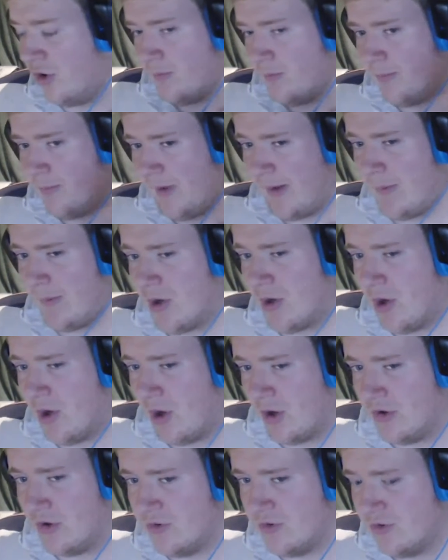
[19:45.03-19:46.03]
be
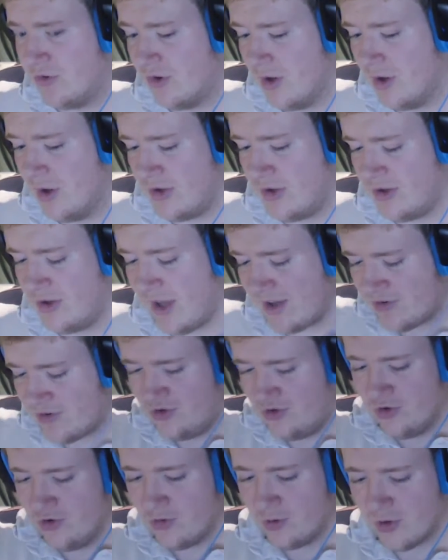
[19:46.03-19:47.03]
because, yes,
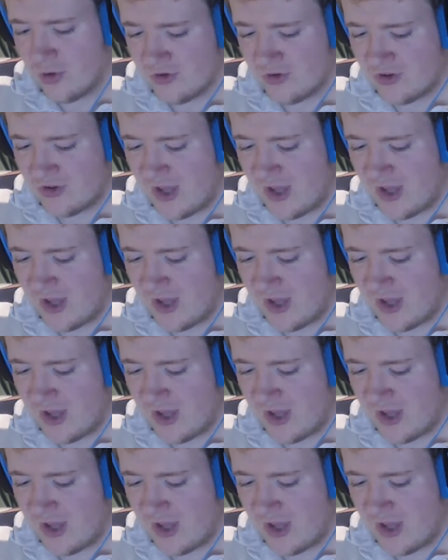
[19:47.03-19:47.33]
Euros